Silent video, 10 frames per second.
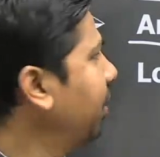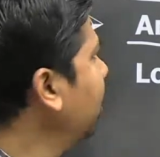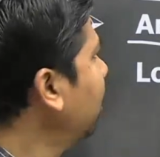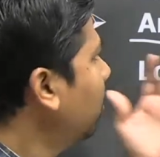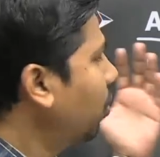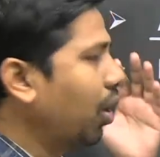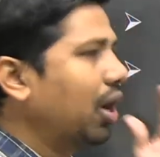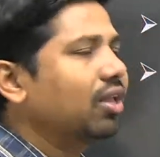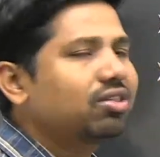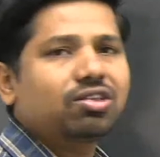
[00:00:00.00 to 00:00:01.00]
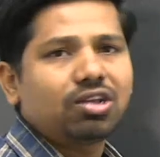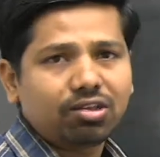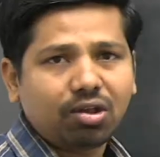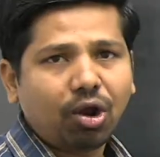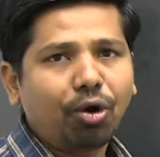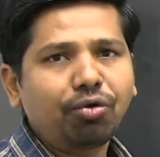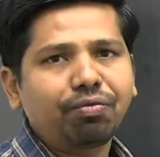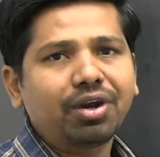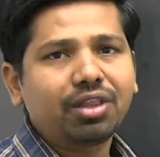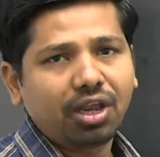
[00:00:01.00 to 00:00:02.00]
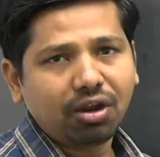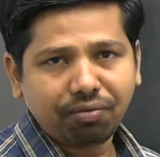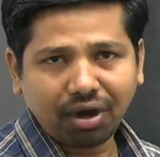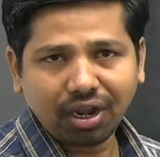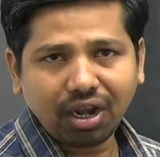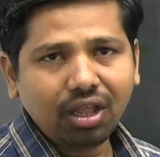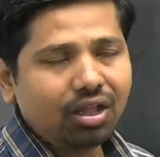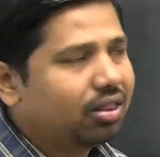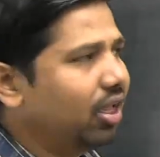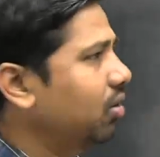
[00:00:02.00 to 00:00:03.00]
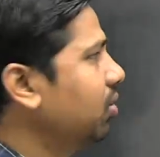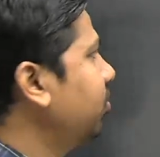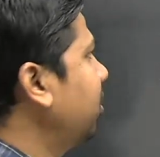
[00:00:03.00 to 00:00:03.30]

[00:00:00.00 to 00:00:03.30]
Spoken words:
But what I say is again how to find the area of triangle, that you are